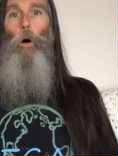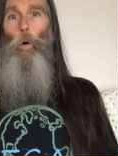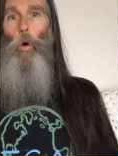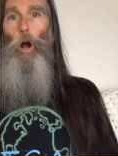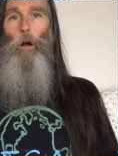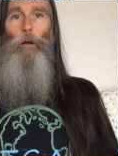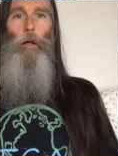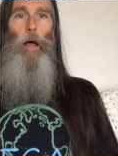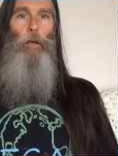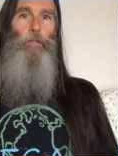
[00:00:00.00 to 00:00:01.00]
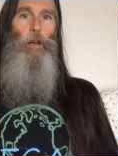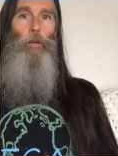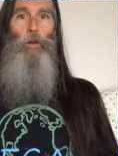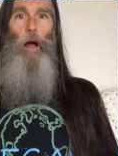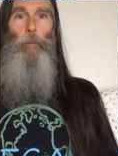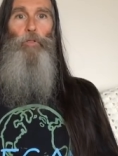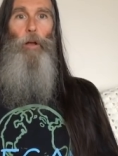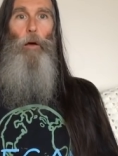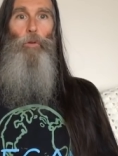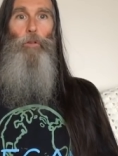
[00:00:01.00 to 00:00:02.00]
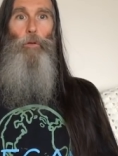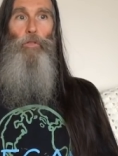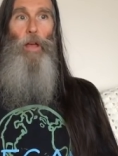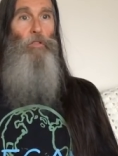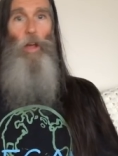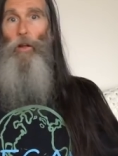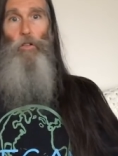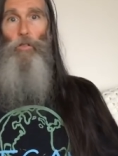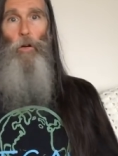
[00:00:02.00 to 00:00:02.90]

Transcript: Or, as the other option I was going to say, change your